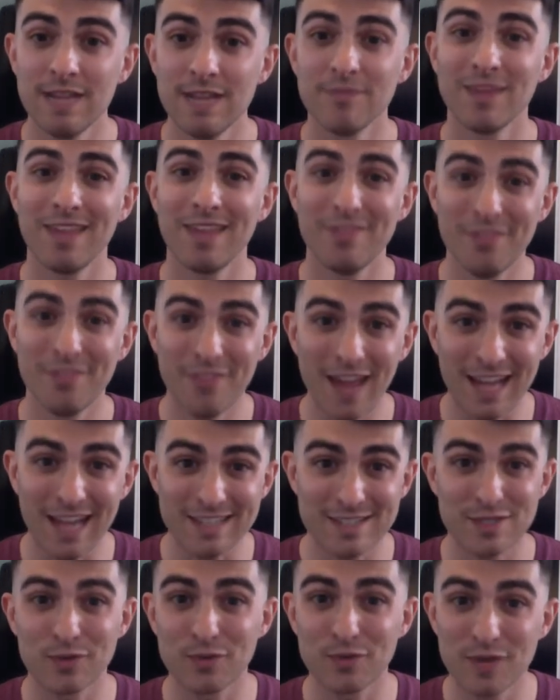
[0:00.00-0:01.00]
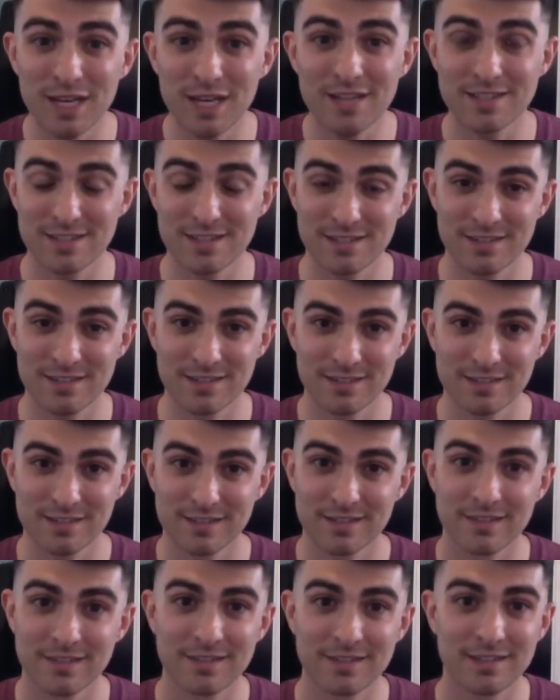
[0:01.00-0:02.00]
And that's the reason
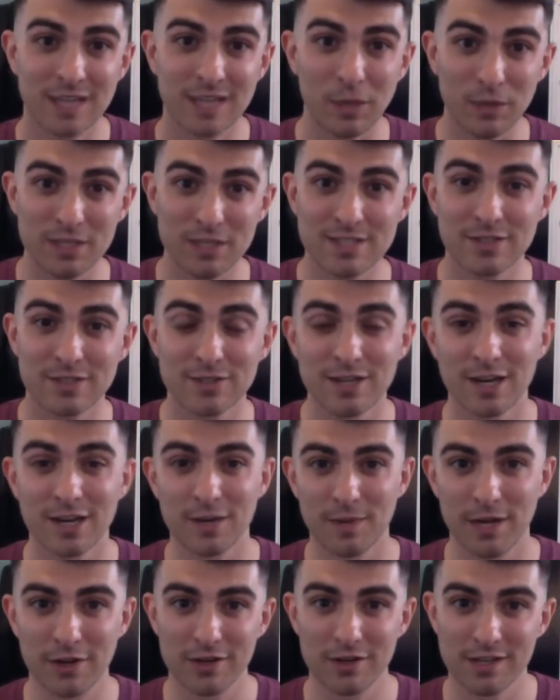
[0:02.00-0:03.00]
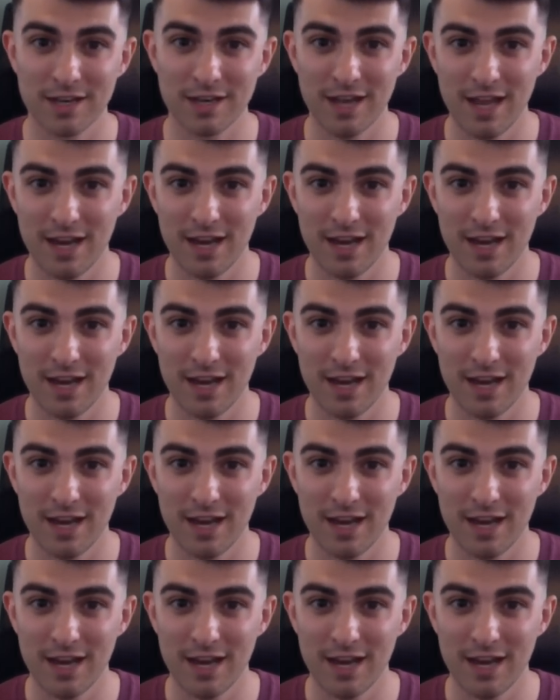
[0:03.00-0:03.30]
that we still talk about her today.